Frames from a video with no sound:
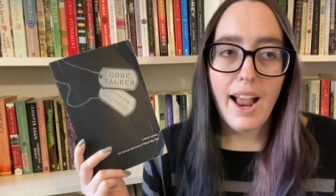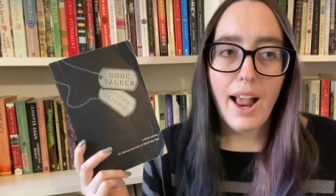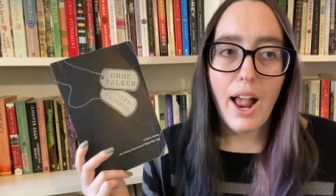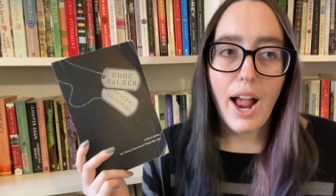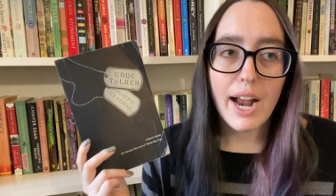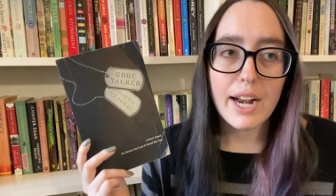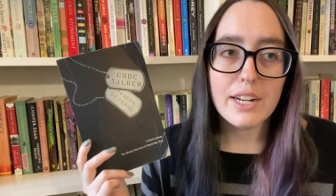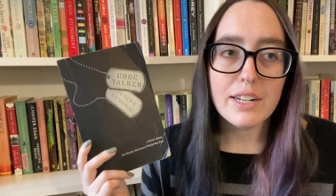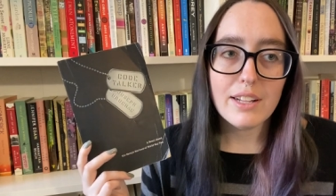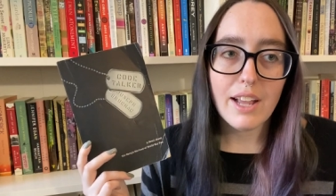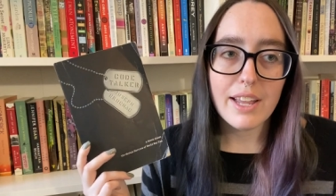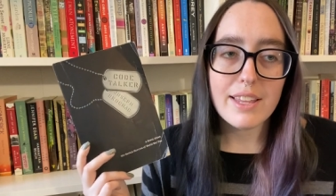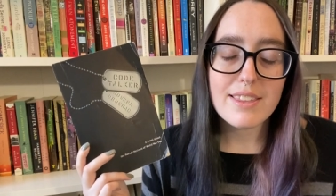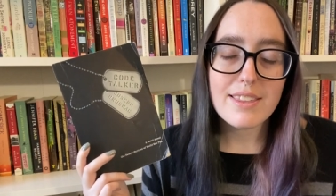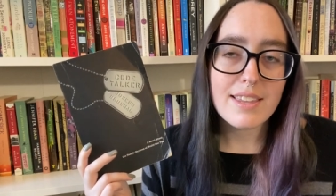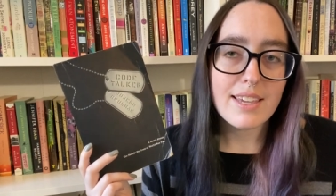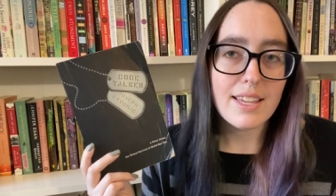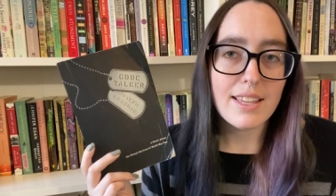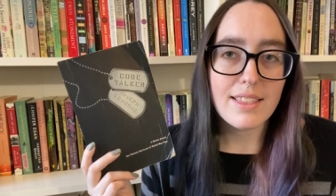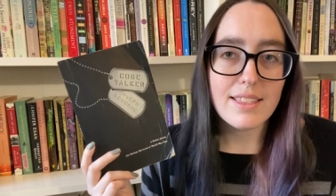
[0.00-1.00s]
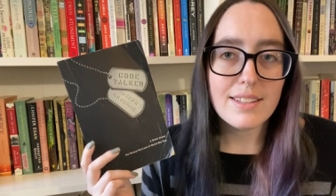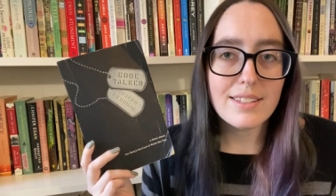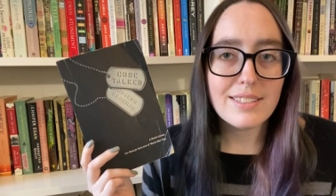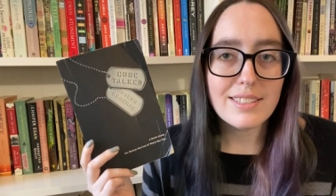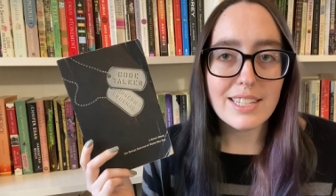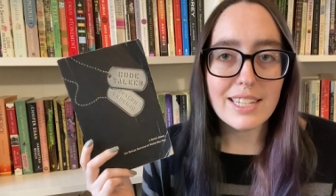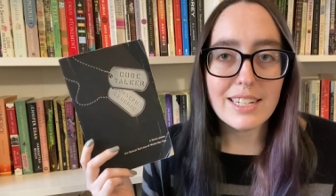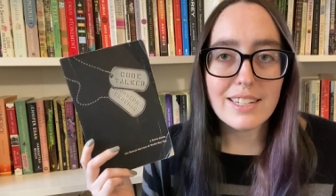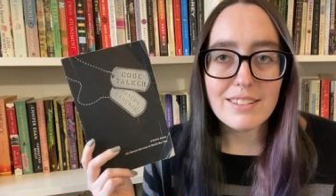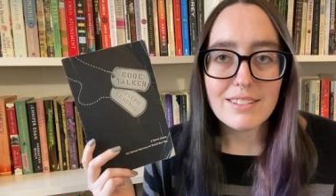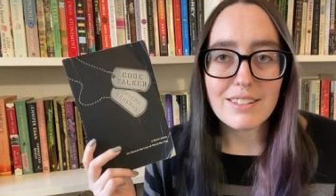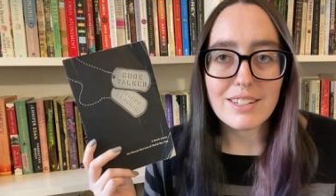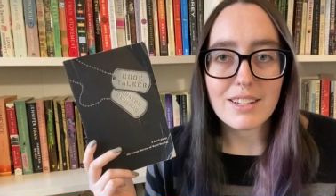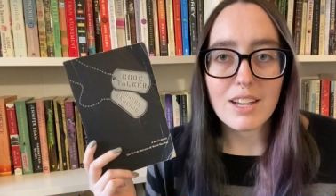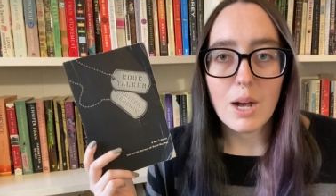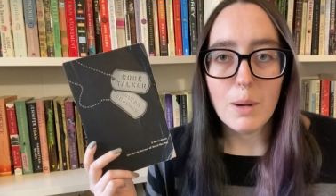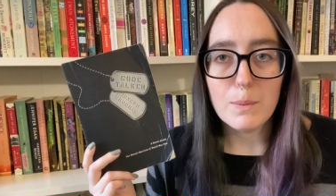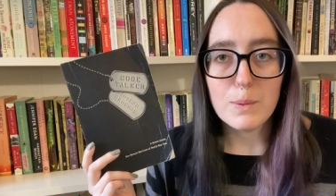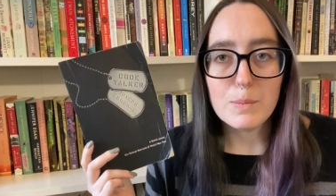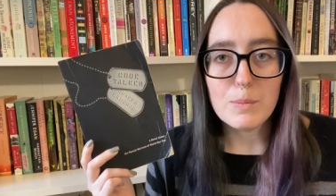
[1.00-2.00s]
I, I think this needed a
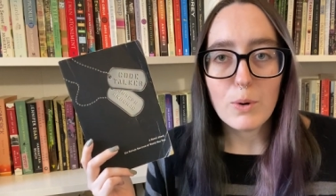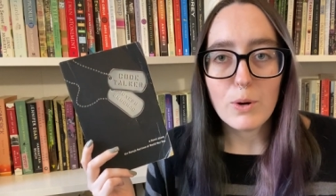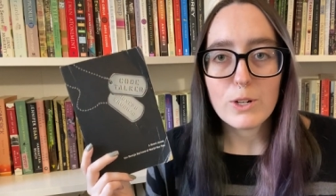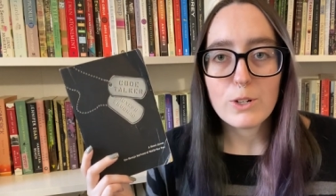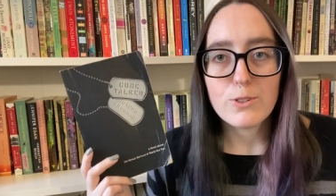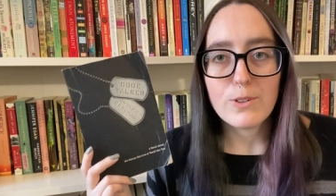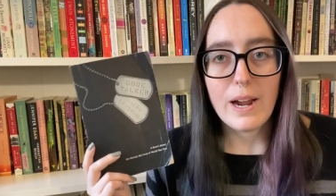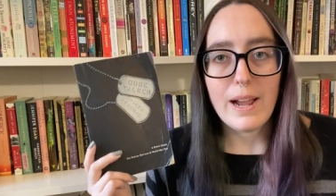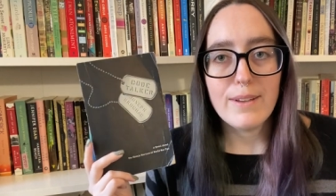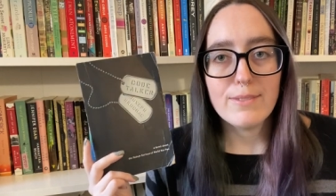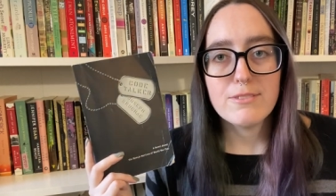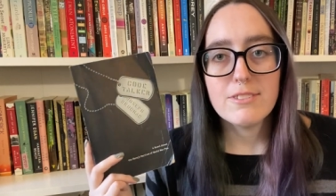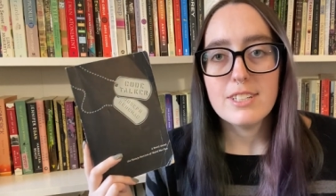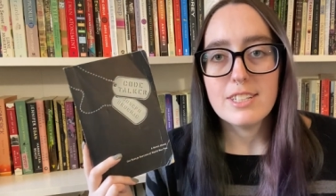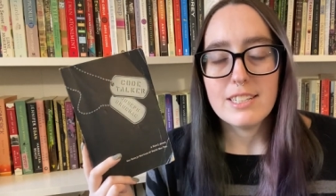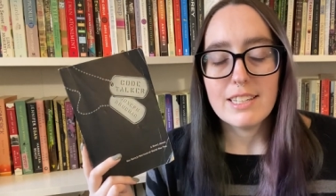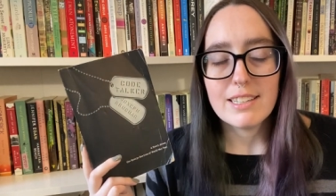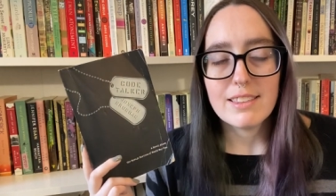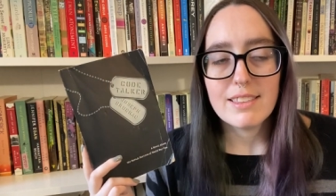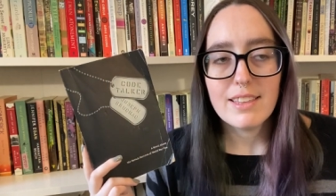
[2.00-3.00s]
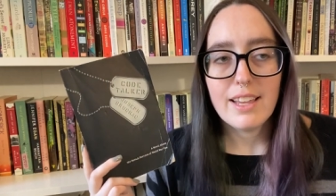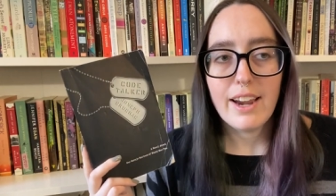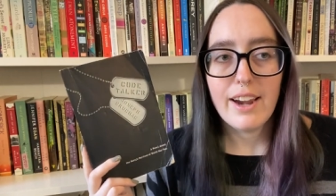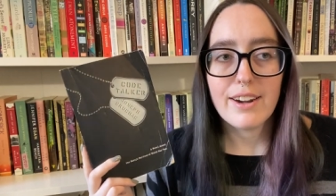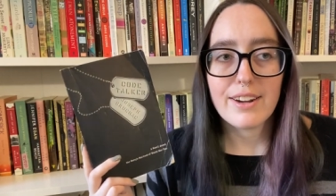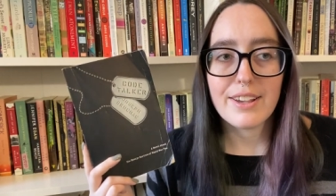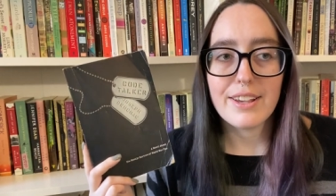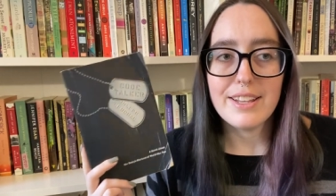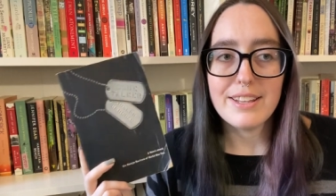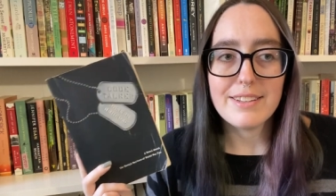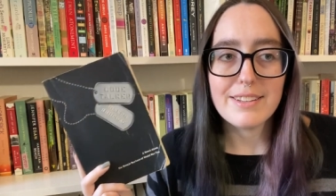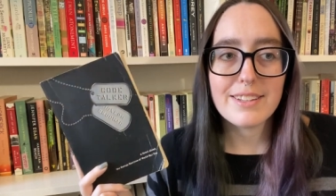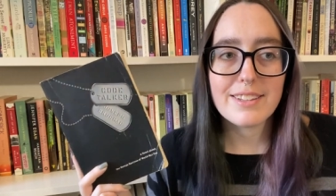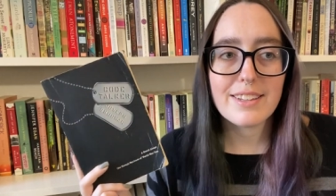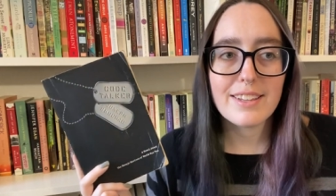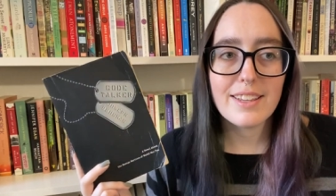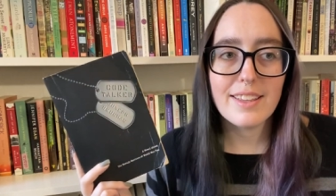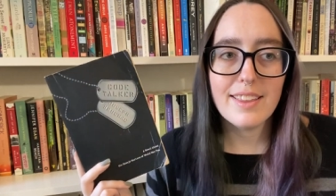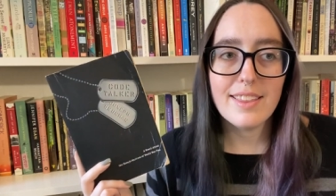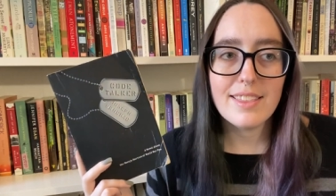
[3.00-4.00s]
couple more drafts to get there because
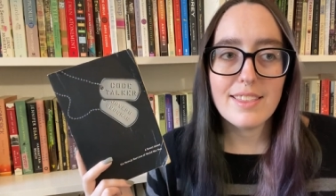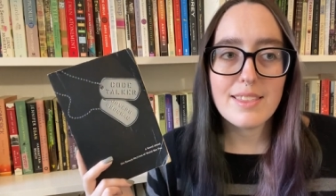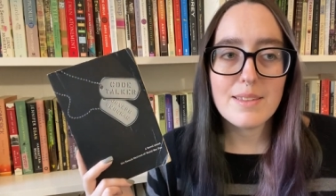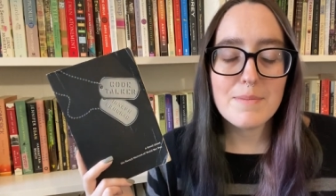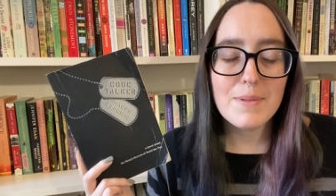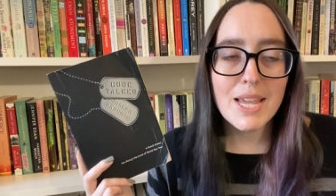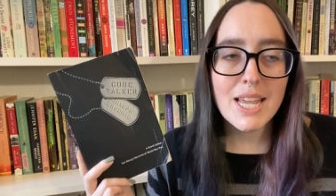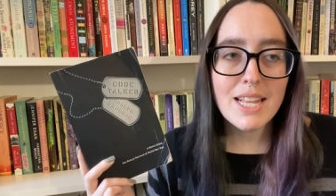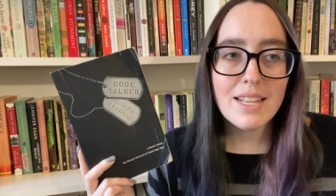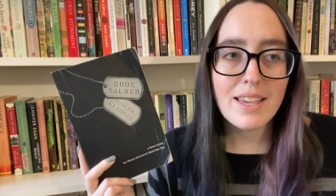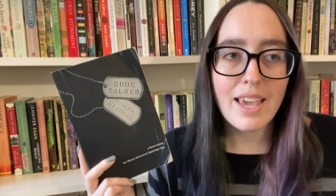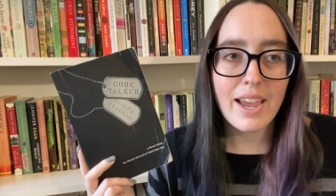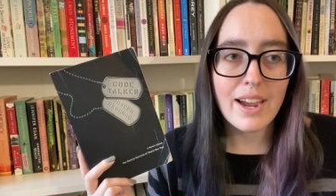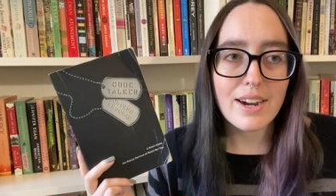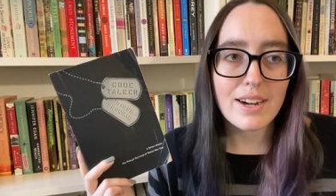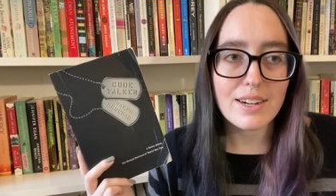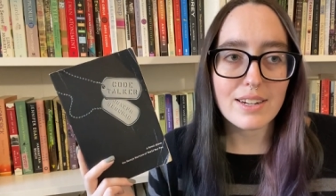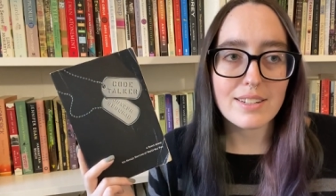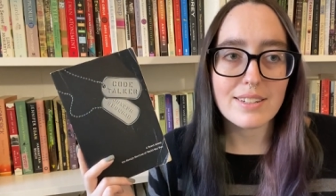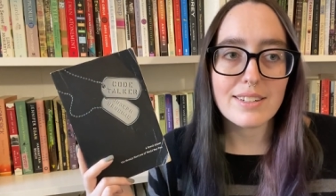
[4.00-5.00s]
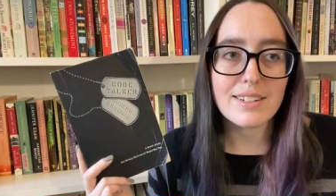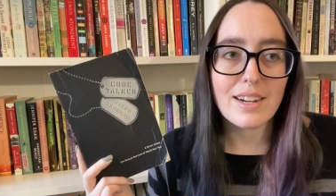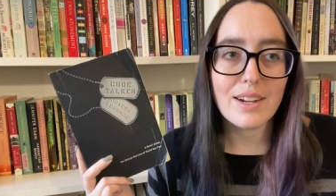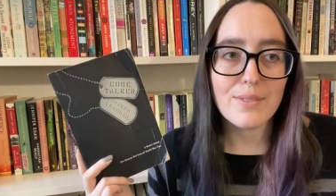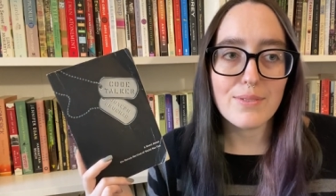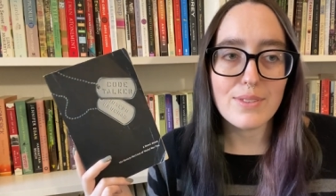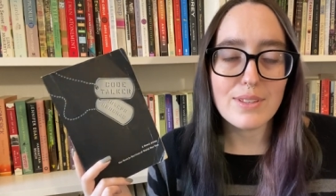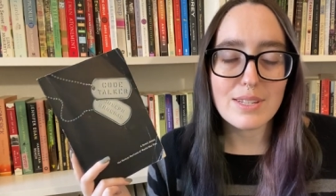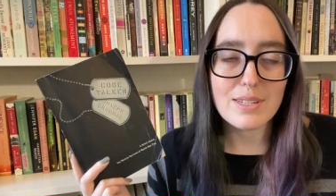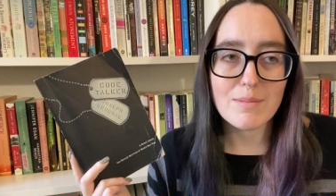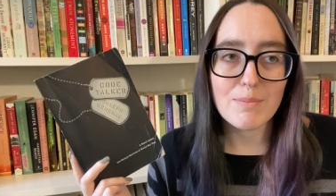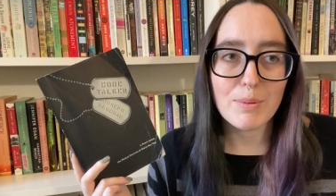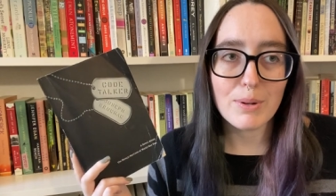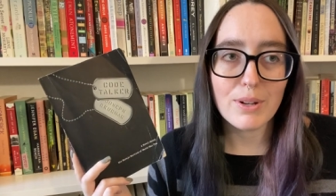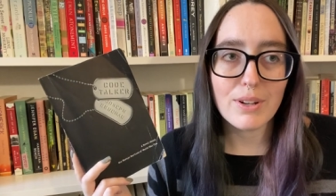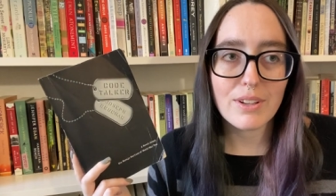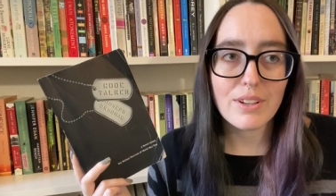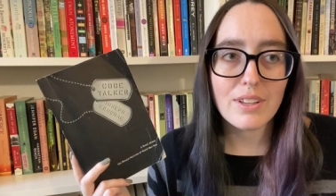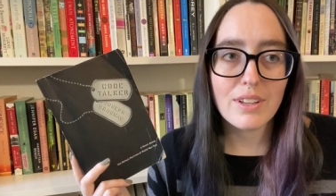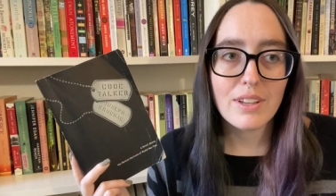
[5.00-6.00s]
the main character of this
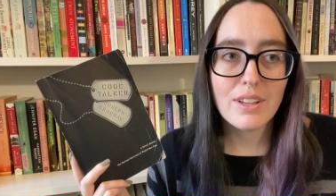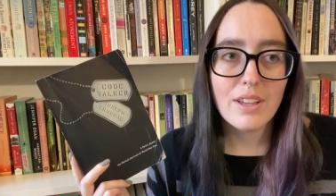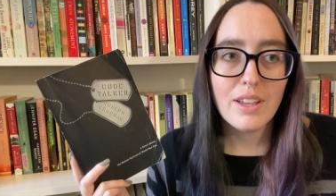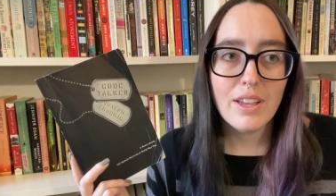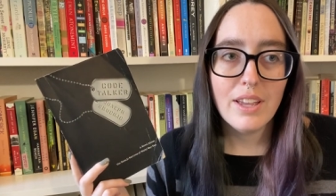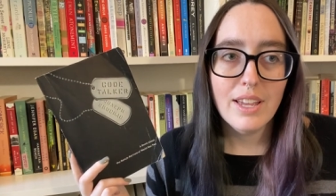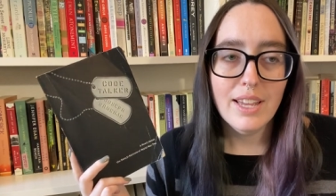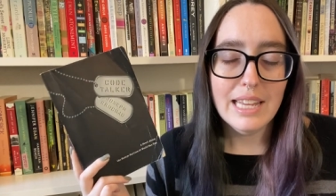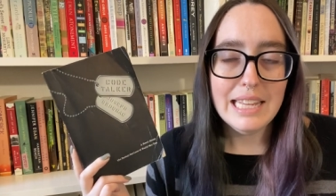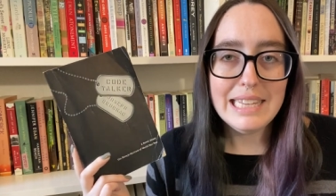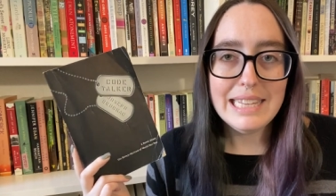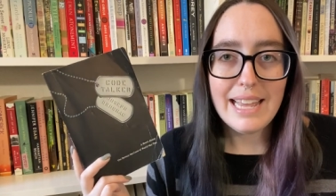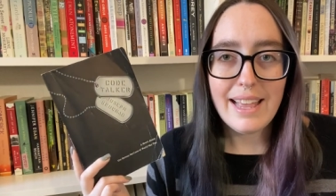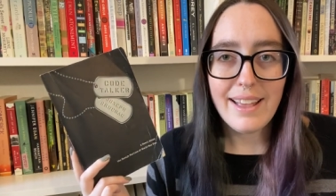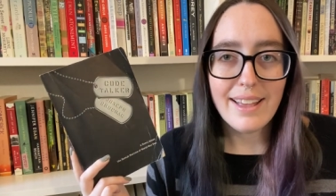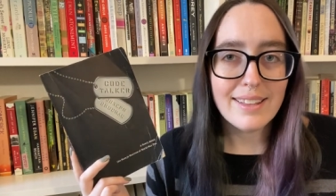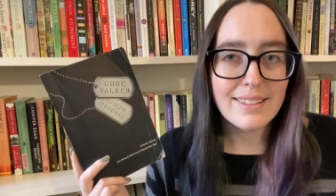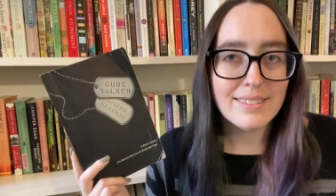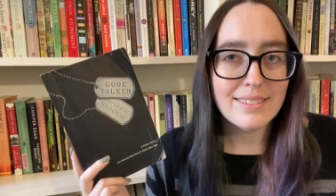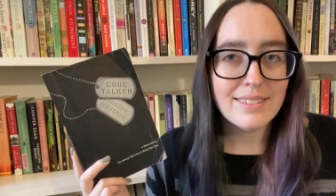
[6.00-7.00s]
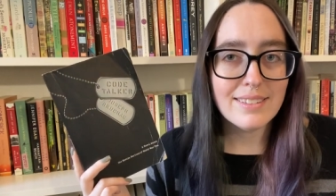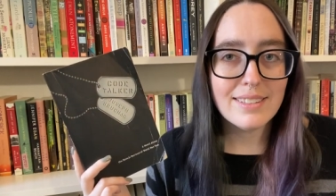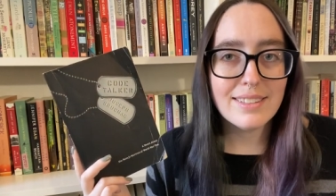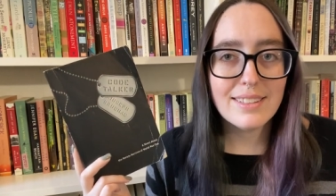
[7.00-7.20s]
book, Ned,